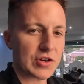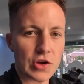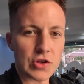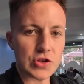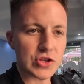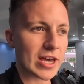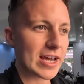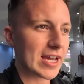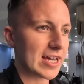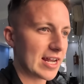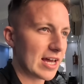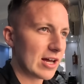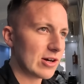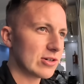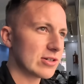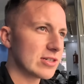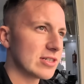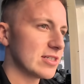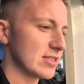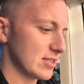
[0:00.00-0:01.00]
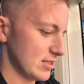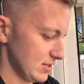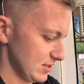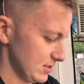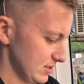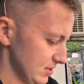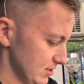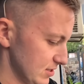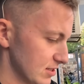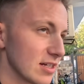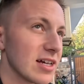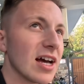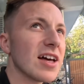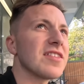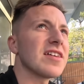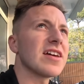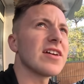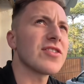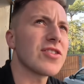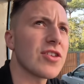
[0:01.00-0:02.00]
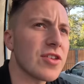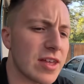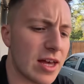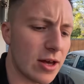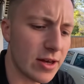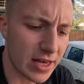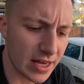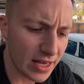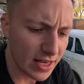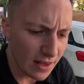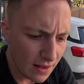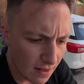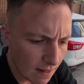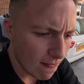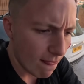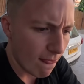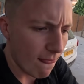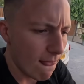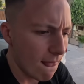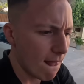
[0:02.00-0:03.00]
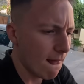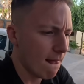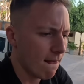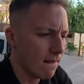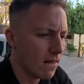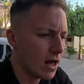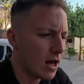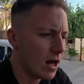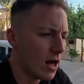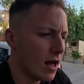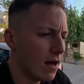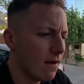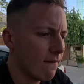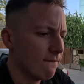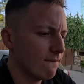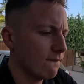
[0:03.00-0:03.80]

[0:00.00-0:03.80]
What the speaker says: go and check it out. I think it's just out here. Ah.